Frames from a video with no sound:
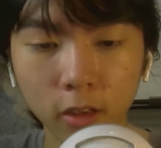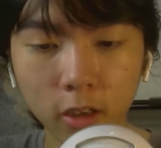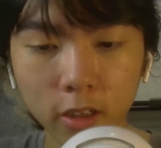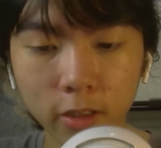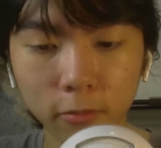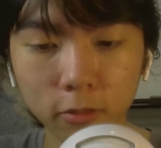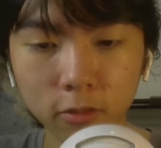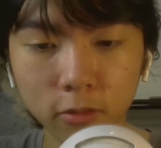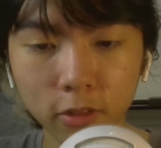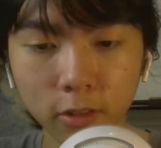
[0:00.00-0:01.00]
Alright,
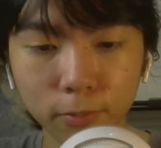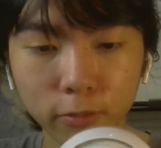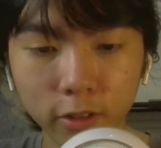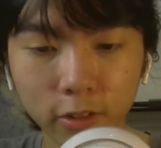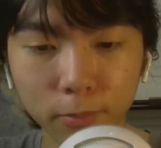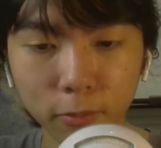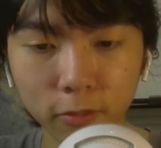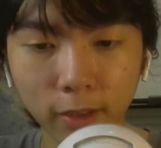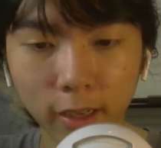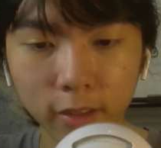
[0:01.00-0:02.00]
whoa, this is pretty
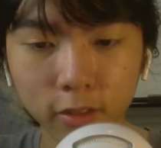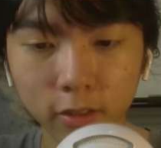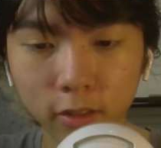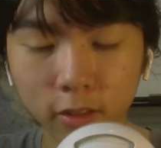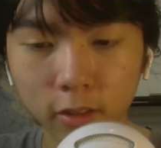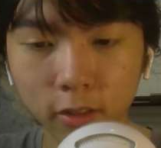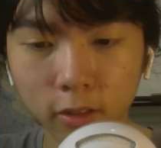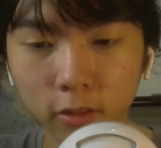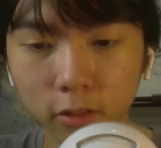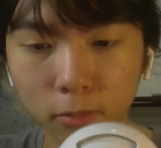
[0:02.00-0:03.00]
smooth actually.
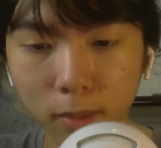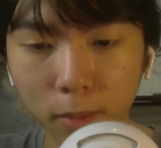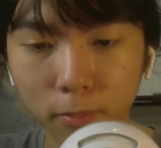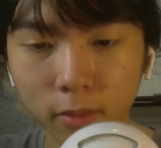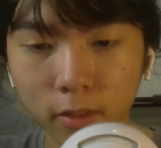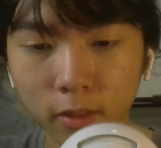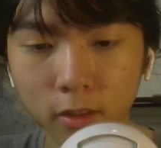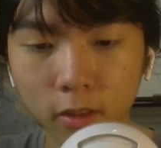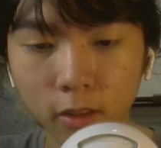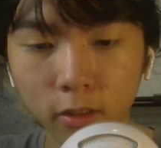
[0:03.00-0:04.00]
Go to new map.
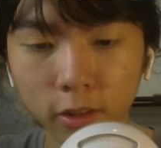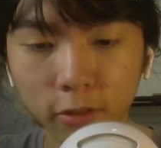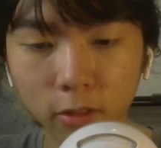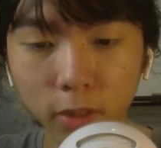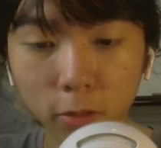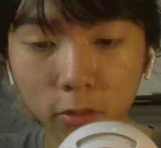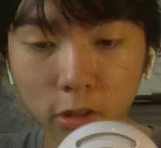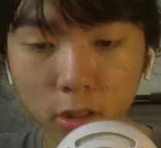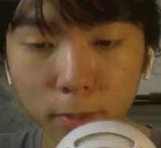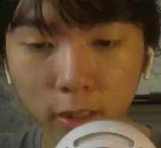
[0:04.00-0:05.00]
They still have the Golden
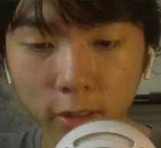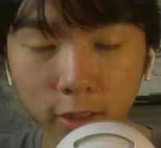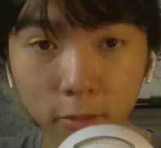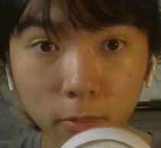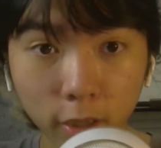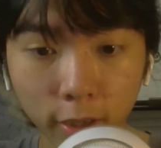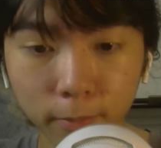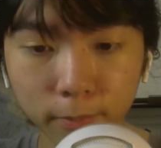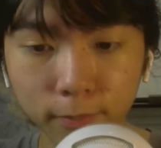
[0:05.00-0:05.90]
Archipelago. Alright.